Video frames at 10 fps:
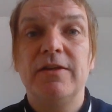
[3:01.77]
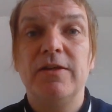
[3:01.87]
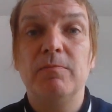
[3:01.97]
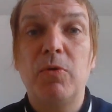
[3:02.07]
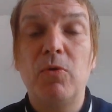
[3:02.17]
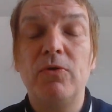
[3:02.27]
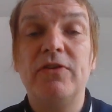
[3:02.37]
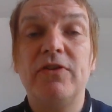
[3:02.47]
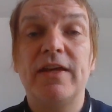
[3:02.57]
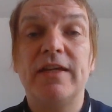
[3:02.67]
The
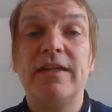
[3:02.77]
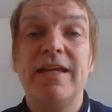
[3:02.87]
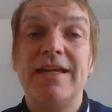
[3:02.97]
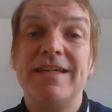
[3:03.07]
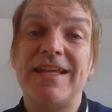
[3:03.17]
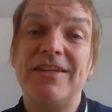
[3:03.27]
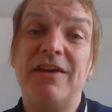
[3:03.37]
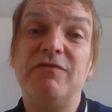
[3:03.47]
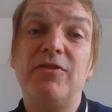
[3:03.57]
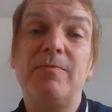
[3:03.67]
important thing is that the
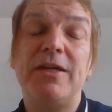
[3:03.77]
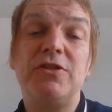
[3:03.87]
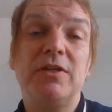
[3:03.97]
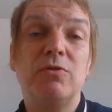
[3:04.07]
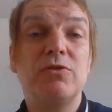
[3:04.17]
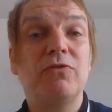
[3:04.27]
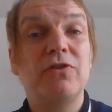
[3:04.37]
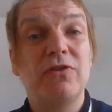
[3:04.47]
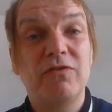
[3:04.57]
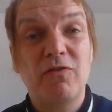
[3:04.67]
information goes
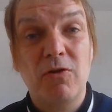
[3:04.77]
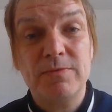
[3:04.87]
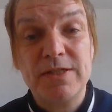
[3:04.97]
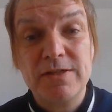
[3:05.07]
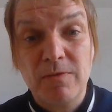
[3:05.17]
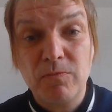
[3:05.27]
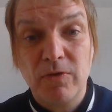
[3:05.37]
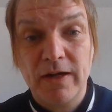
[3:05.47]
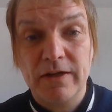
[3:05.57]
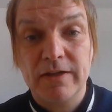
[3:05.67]
onto the form
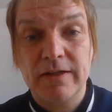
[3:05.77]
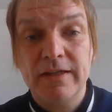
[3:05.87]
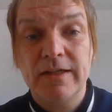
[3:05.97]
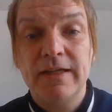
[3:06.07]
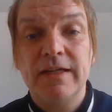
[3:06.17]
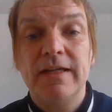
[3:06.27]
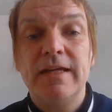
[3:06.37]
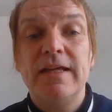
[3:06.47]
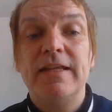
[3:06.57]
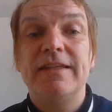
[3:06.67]
somewhere.
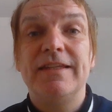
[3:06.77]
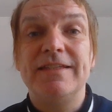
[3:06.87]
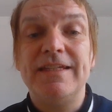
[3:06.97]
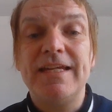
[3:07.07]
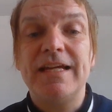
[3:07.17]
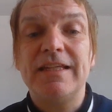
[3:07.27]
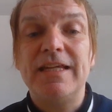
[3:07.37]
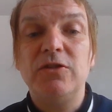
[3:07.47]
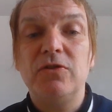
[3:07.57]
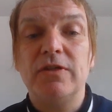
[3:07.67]
The DLA
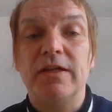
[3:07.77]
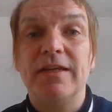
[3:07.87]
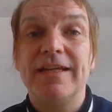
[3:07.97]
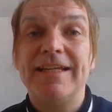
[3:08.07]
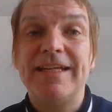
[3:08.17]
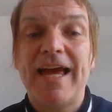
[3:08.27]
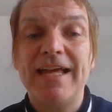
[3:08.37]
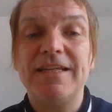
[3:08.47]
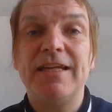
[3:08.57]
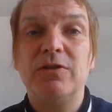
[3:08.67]
unit
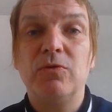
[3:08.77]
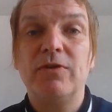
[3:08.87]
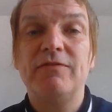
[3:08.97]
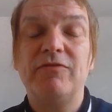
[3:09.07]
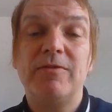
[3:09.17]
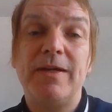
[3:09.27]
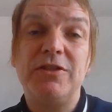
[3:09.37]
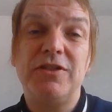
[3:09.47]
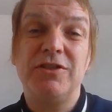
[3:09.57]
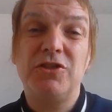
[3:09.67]
can't ignore
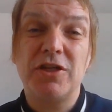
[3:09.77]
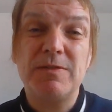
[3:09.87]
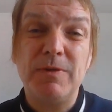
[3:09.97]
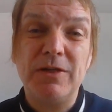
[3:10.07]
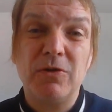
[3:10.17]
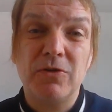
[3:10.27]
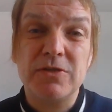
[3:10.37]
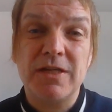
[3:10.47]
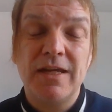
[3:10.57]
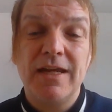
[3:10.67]
information just
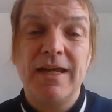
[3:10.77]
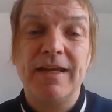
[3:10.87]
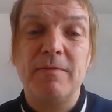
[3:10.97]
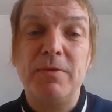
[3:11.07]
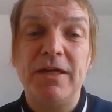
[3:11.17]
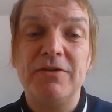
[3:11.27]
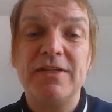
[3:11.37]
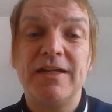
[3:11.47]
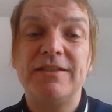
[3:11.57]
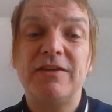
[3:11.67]
because it appears
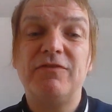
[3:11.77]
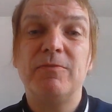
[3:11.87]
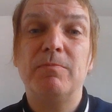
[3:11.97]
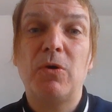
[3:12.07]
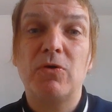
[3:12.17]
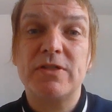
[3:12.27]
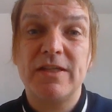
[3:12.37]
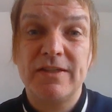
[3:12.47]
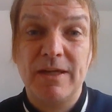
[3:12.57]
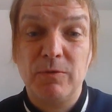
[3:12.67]
in a different box
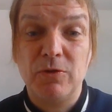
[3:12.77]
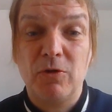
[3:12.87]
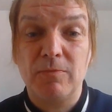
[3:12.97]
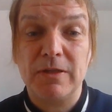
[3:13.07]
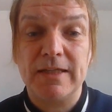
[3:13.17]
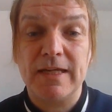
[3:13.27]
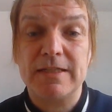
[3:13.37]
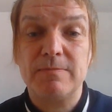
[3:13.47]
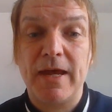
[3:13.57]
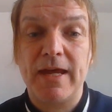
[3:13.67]
than they would normally
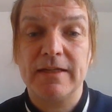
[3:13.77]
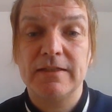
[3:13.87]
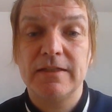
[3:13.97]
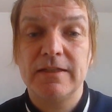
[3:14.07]
expect.